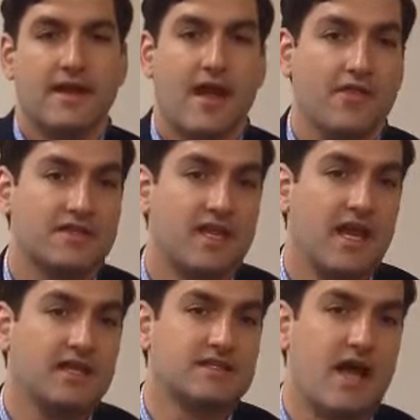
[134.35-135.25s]
Now, the
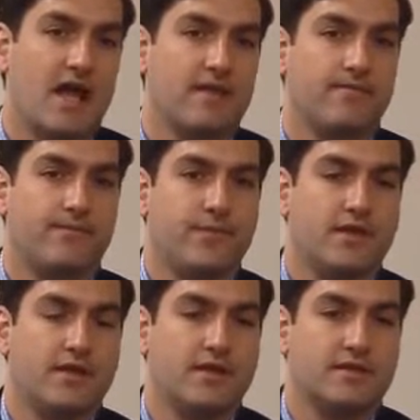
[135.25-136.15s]
skin is
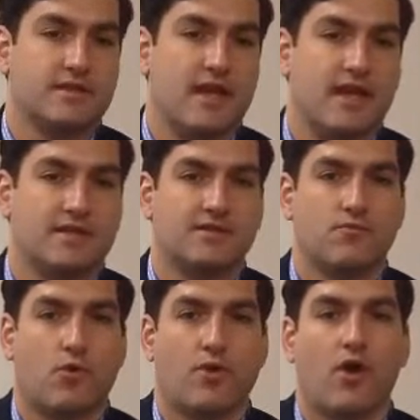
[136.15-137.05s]

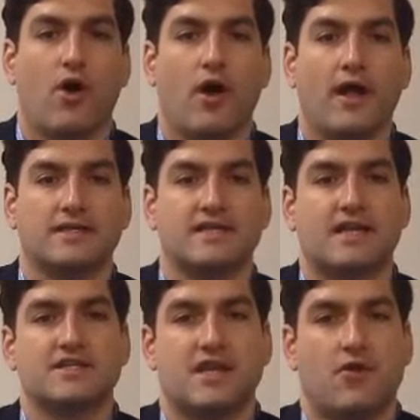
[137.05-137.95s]
what we call a
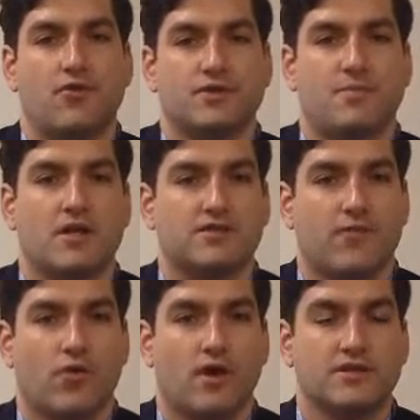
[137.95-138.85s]
sex steroid
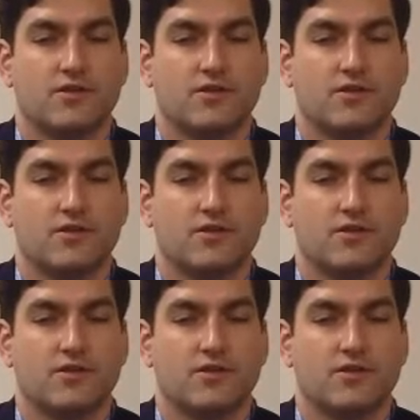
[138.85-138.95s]
responsive organ,